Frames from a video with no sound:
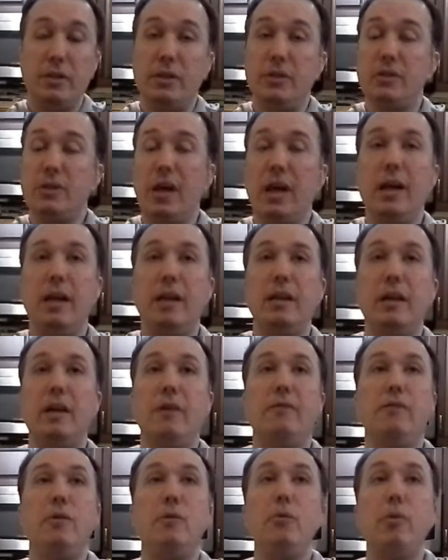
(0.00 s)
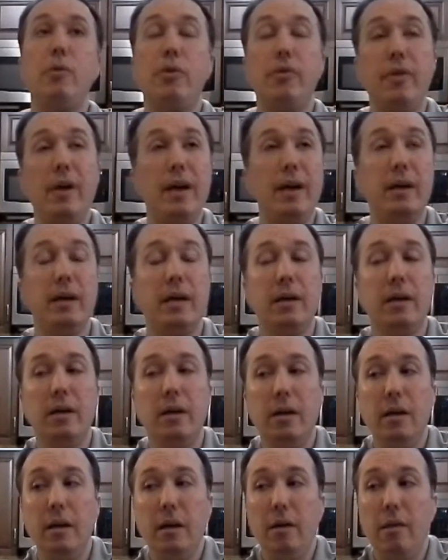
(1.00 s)
is. And if you think
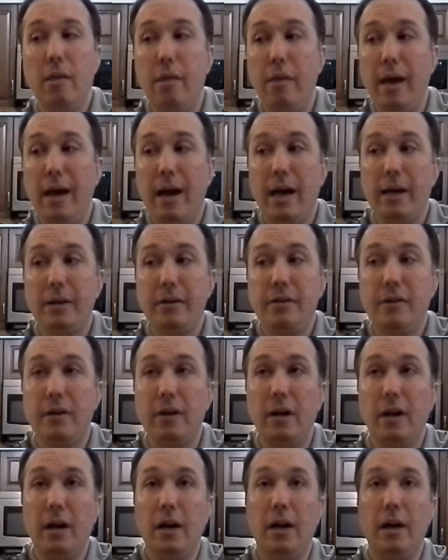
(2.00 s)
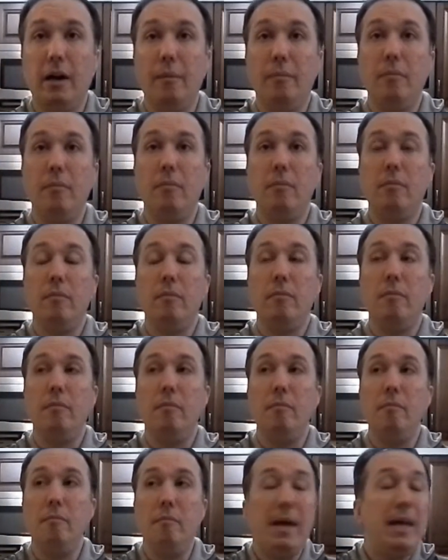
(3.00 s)
that
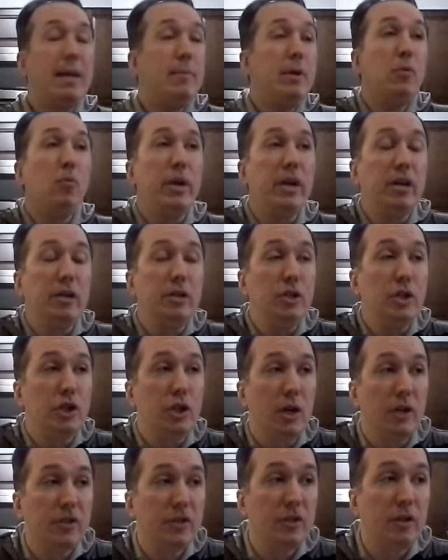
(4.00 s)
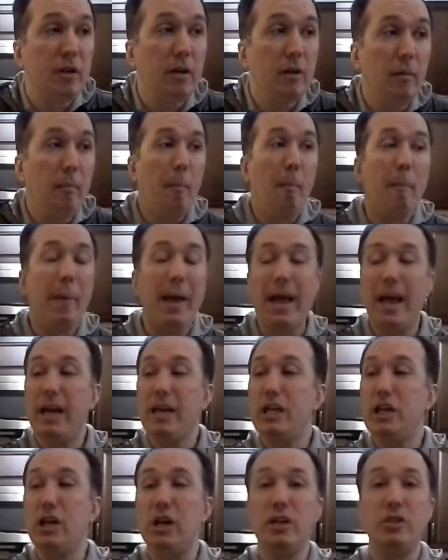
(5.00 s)
maybe we can just
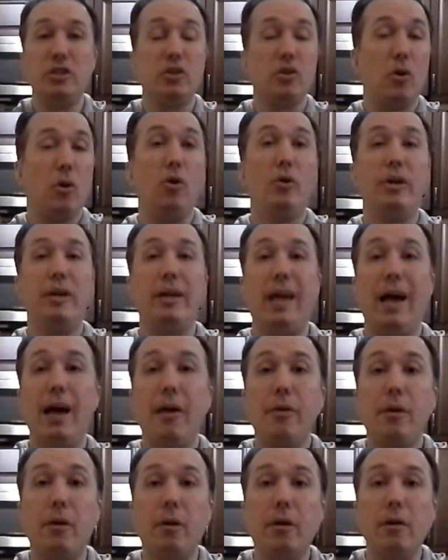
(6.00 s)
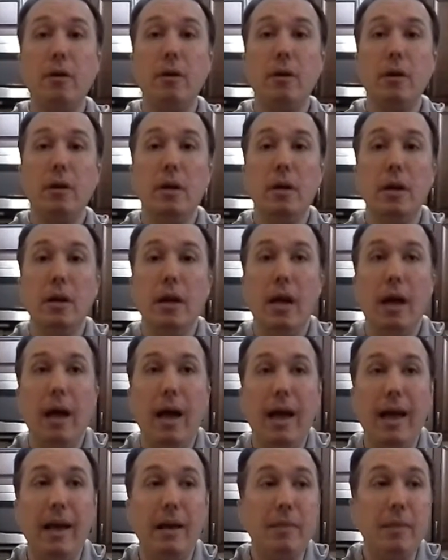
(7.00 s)
ban guns altogether
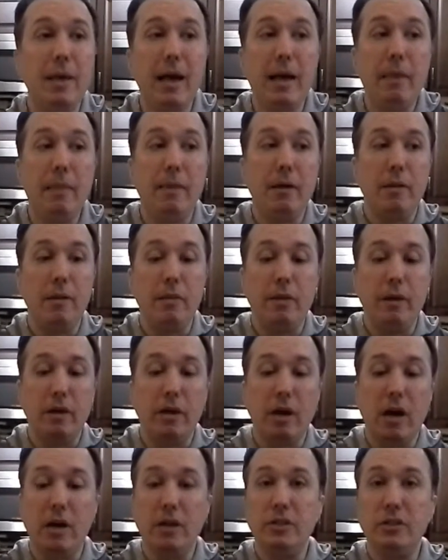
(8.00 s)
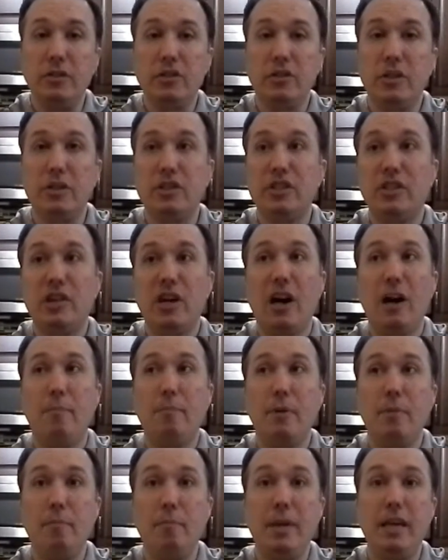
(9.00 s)
and then the guns
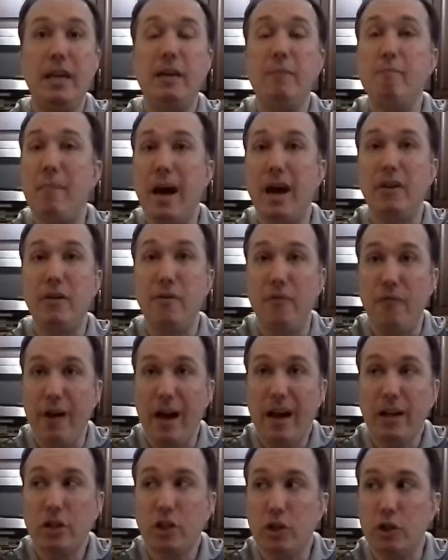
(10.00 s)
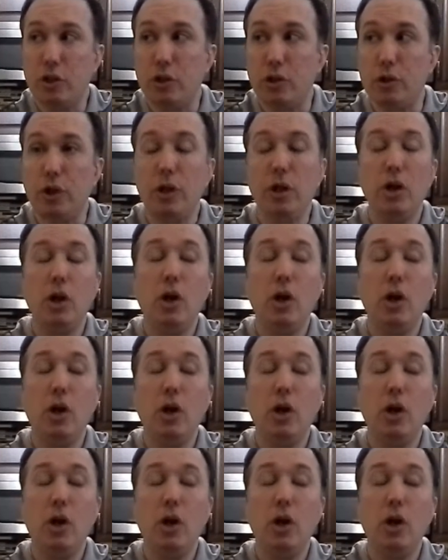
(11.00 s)
stop being manufactured,